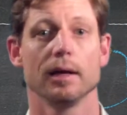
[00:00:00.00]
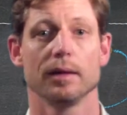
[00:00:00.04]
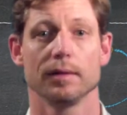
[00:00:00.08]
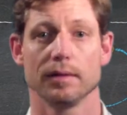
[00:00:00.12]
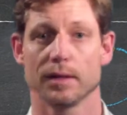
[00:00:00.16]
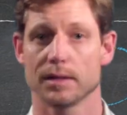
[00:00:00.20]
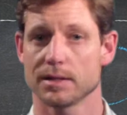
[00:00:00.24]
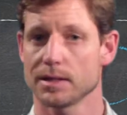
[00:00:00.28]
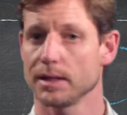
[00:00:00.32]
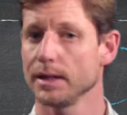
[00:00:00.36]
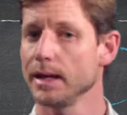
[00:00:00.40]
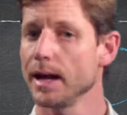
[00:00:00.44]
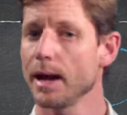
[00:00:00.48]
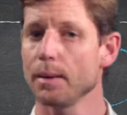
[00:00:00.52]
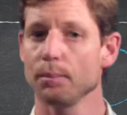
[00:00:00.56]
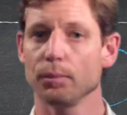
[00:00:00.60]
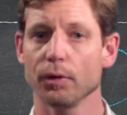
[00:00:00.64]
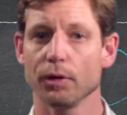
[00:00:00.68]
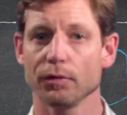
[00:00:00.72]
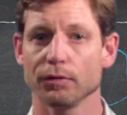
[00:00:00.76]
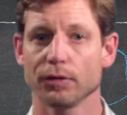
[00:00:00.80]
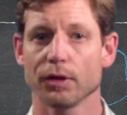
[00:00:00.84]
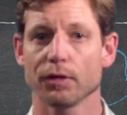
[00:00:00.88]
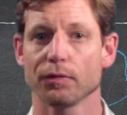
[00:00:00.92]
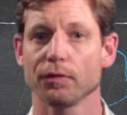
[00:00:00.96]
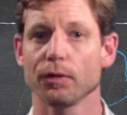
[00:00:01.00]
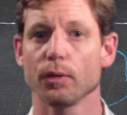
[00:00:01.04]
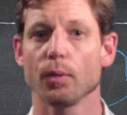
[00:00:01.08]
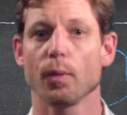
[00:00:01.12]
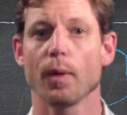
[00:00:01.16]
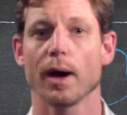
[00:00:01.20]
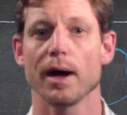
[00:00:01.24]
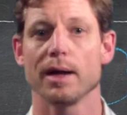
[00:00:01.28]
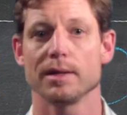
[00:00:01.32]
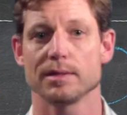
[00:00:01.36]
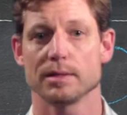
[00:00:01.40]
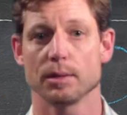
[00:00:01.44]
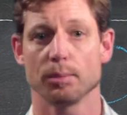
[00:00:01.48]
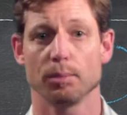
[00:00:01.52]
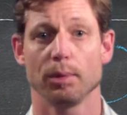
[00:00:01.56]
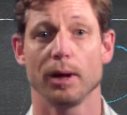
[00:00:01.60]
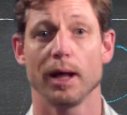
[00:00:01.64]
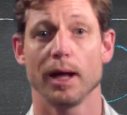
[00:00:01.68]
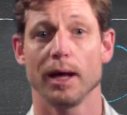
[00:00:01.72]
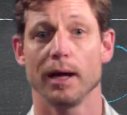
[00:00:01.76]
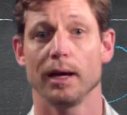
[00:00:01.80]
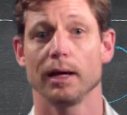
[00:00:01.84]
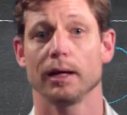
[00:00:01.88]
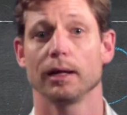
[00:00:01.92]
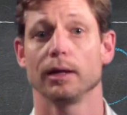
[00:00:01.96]
There's a number of different ways the
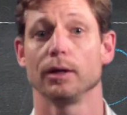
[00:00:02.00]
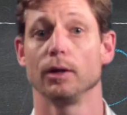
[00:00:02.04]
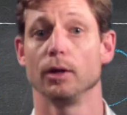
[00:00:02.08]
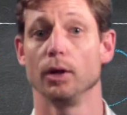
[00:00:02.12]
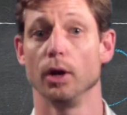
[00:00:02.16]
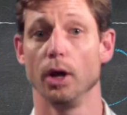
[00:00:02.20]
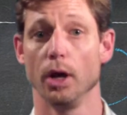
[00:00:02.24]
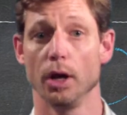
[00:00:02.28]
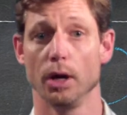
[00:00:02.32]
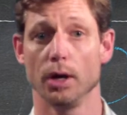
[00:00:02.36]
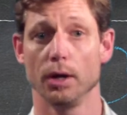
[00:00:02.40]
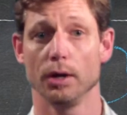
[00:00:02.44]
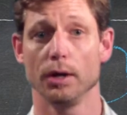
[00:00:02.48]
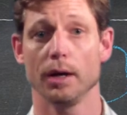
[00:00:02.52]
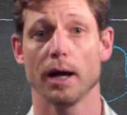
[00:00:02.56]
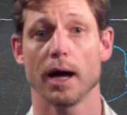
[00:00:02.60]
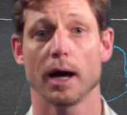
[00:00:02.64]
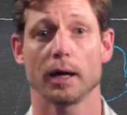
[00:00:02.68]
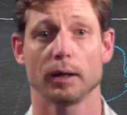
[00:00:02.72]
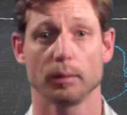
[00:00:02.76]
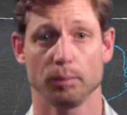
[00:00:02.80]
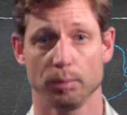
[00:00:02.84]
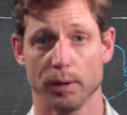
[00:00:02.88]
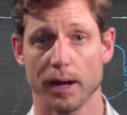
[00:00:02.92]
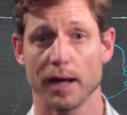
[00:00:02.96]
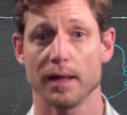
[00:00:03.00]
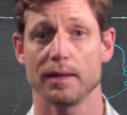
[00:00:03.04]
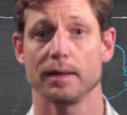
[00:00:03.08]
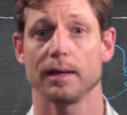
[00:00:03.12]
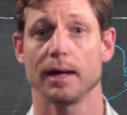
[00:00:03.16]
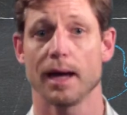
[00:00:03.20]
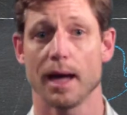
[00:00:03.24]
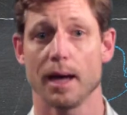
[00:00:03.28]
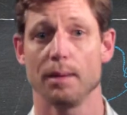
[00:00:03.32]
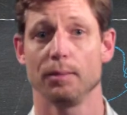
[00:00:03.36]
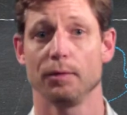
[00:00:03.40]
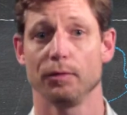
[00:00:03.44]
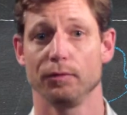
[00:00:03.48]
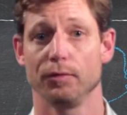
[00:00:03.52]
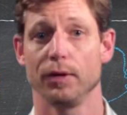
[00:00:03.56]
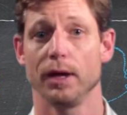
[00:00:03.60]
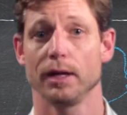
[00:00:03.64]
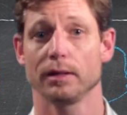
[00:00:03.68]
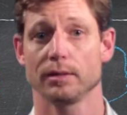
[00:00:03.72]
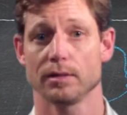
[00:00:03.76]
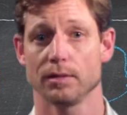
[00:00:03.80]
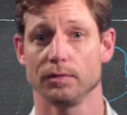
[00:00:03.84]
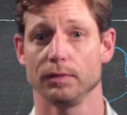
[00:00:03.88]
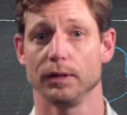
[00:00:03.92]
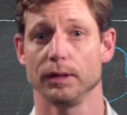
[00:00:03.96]
player can learn how to play the game
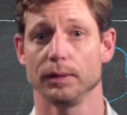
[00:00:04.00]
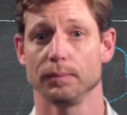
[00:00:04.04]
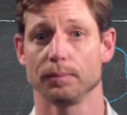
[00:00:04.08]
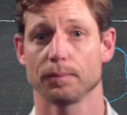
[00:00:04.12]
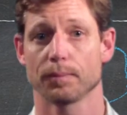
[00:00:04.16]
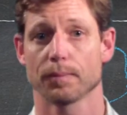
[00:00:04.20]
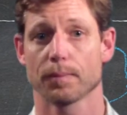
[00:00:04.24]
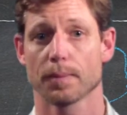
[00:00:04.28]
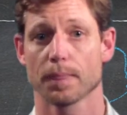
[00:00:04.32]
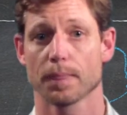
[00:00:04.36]
effectively.